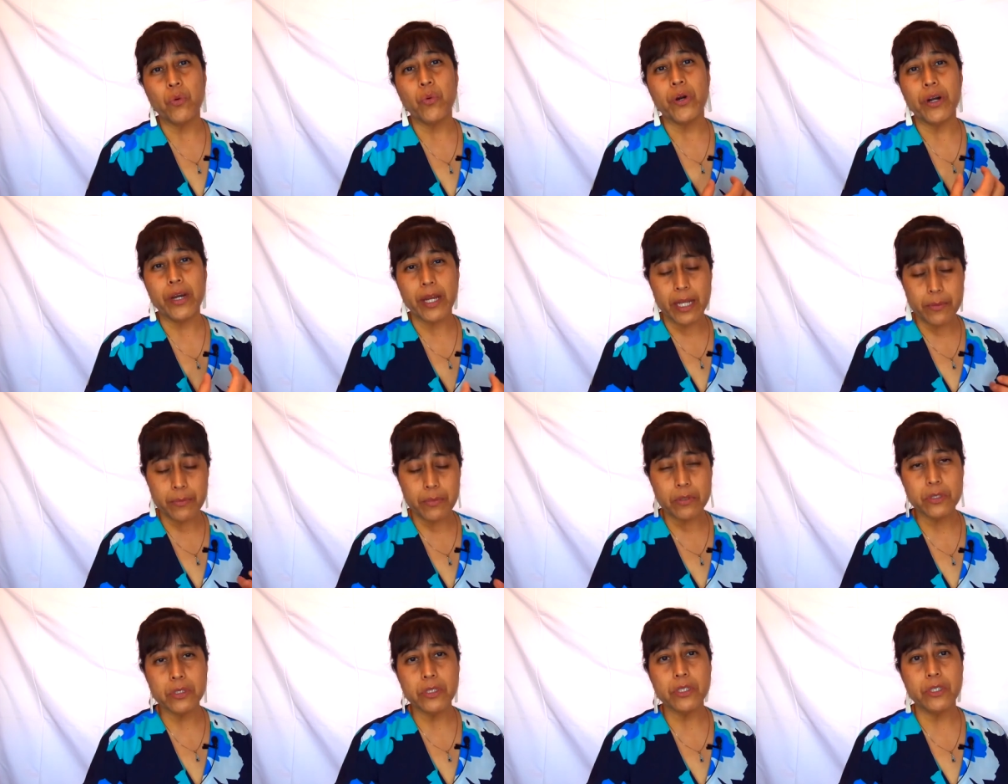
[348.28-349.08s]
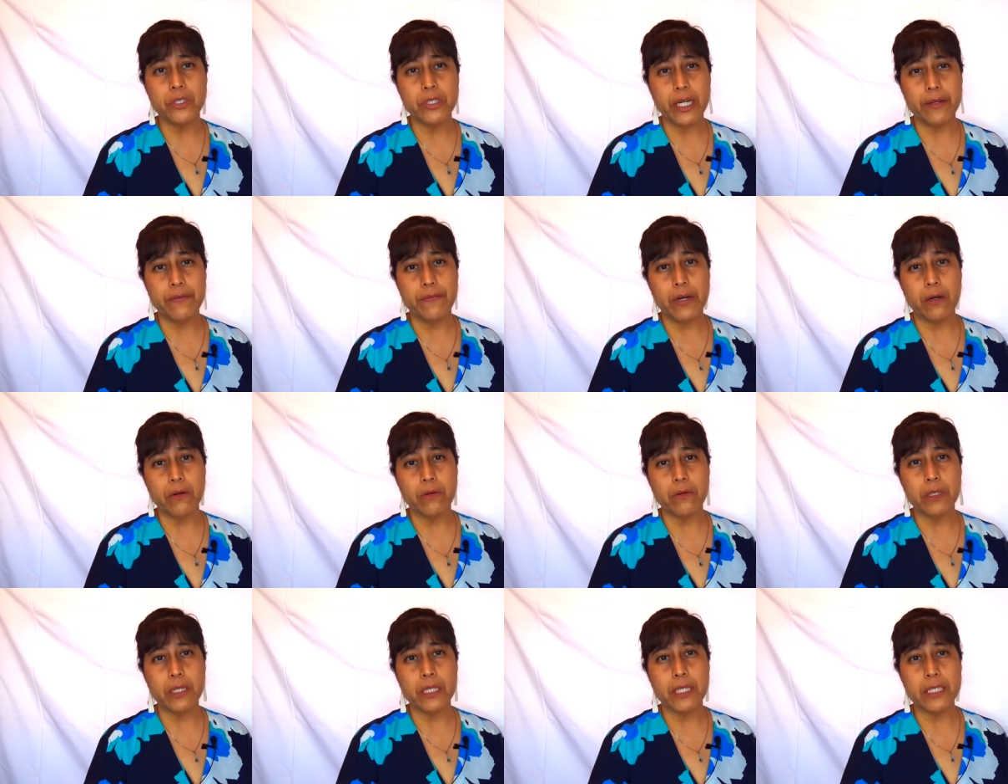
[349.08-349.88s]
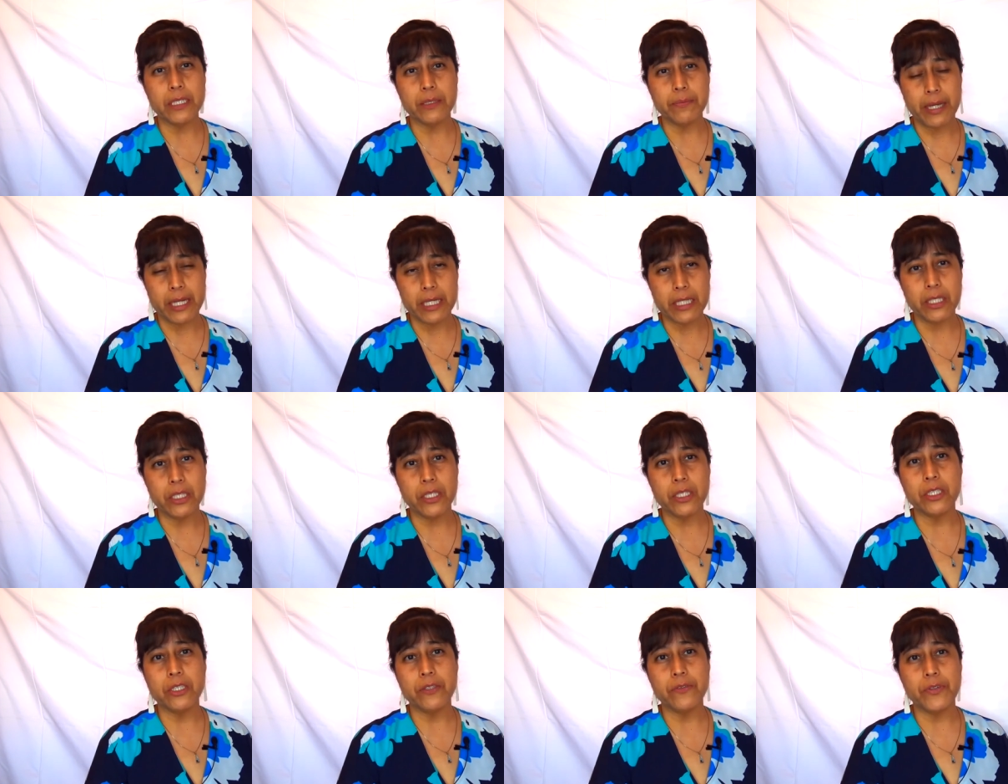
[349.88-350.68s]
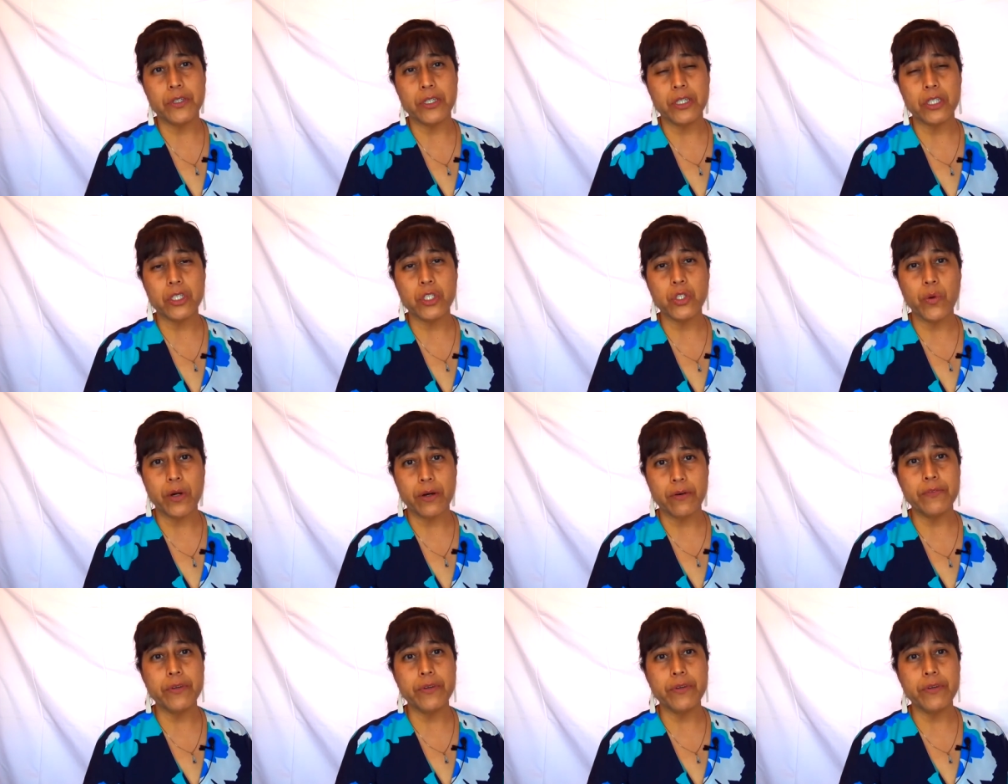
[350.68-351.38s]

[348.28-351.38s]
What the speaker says: were able to drive out the Spaniards for 12